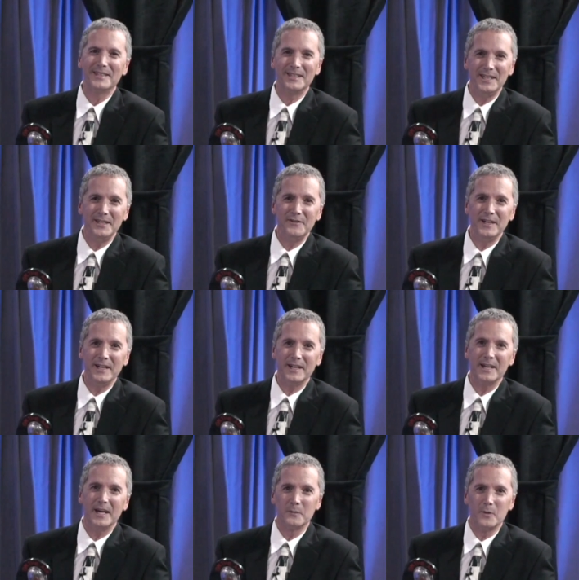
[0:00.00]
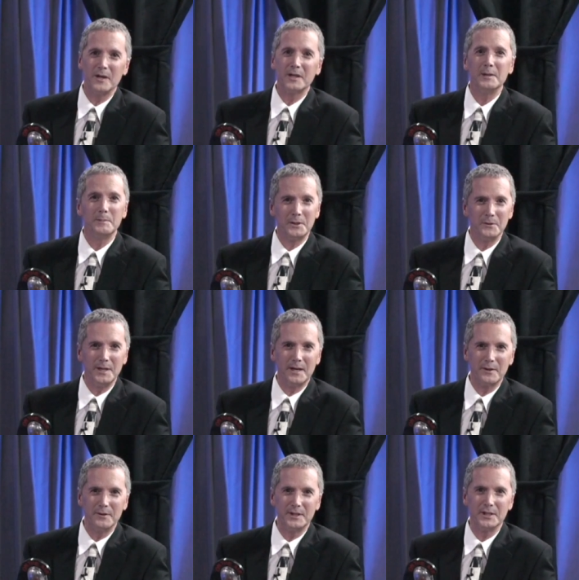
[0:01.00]
Good evening, and welcome to
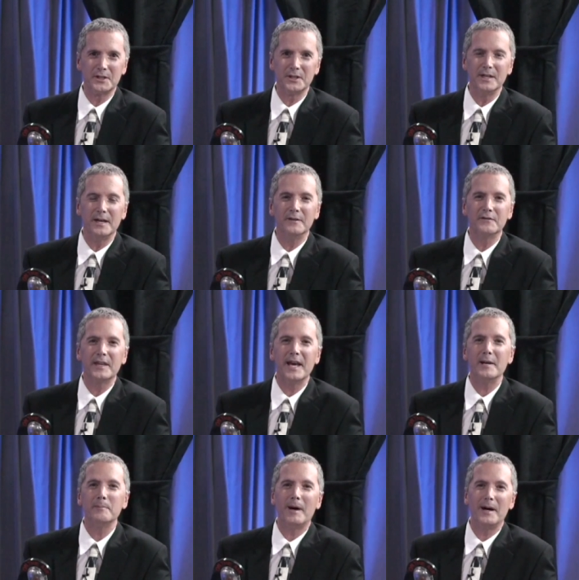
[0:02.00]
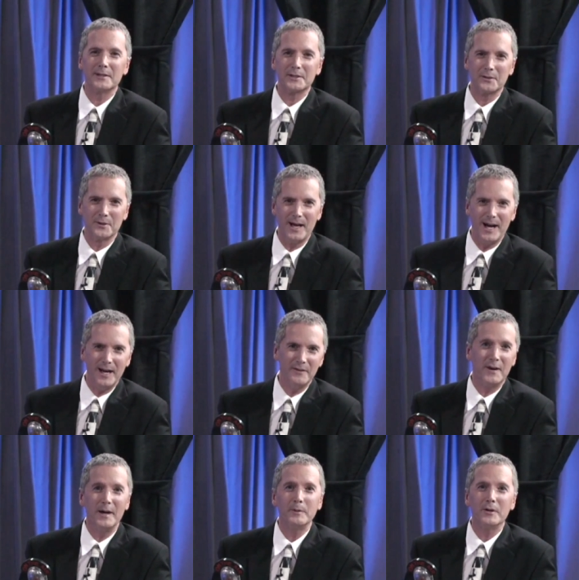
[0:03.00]
another edition of Ken Boxer
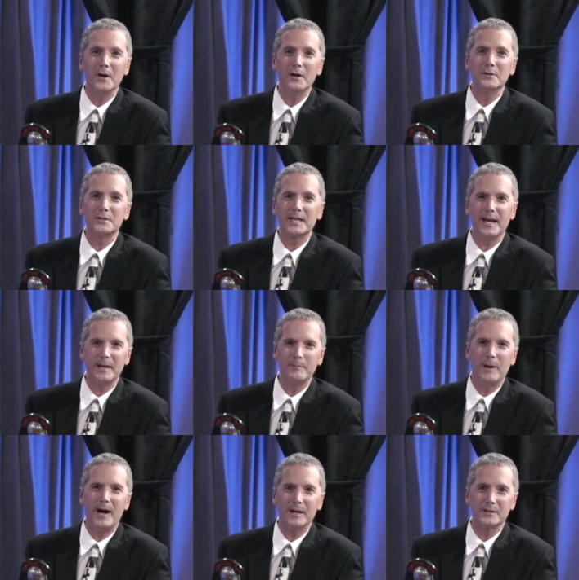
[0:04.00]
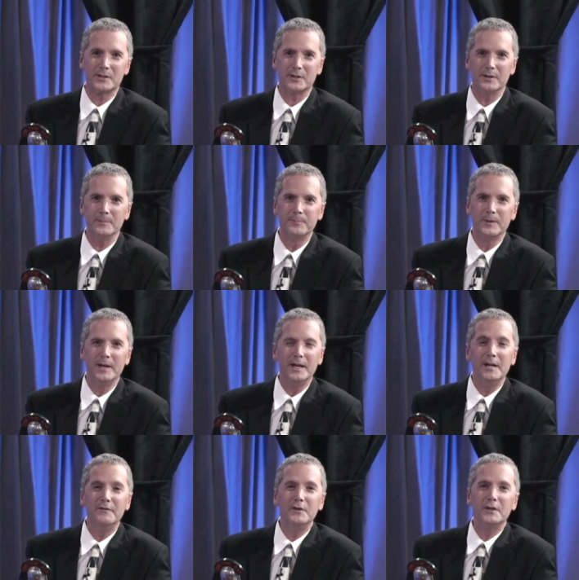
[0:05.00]
Live. I'm your host, Ken Boxer.
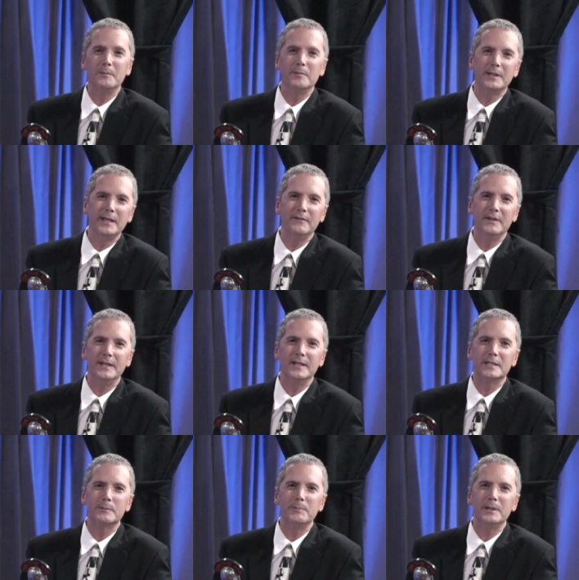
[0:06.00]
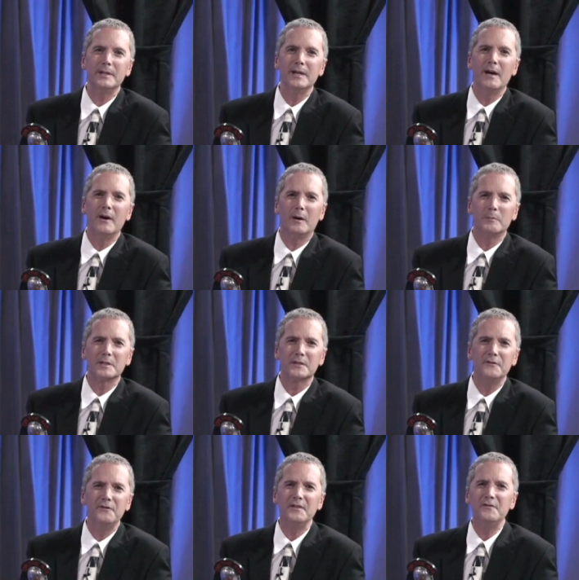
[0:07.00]
If you can believe it, it's been almost
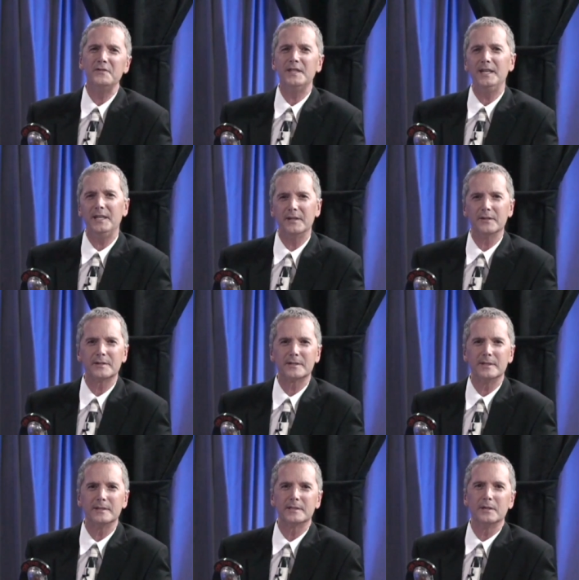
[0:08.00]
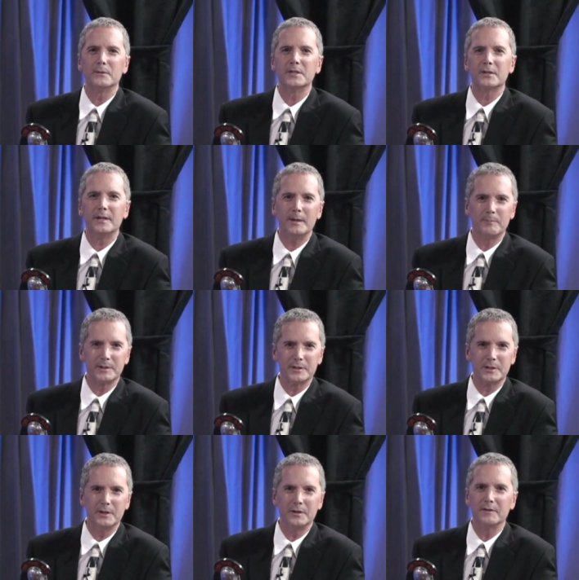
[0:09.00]
50 years since the original
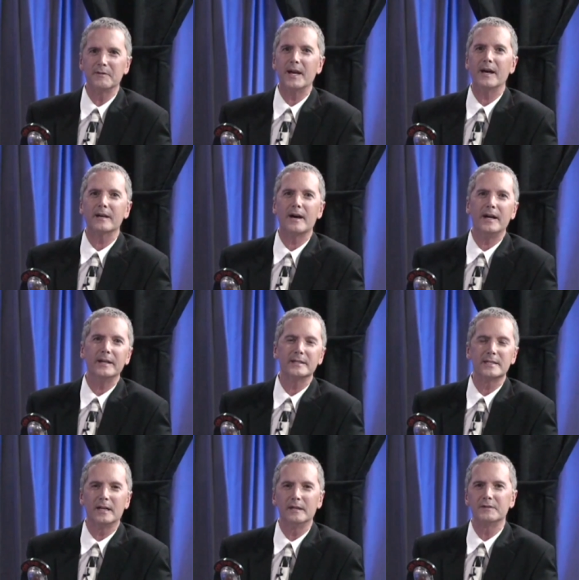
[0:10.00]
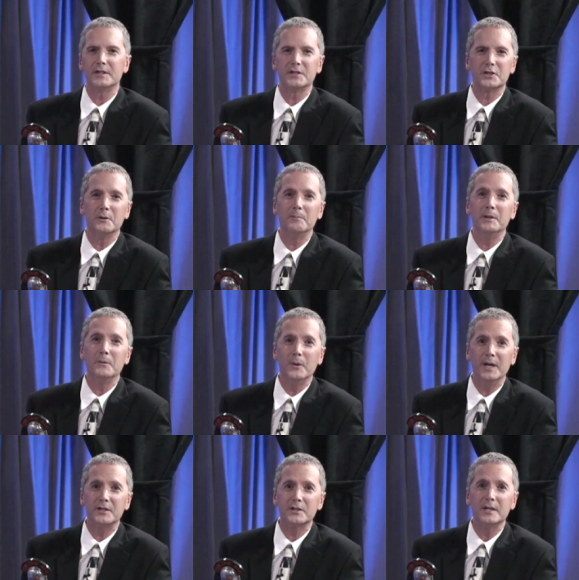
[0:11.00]
episode of the iconic television show
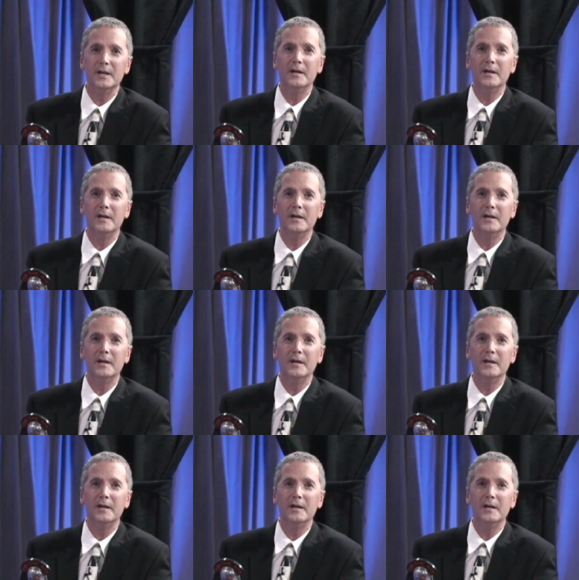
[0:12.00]
Bewitched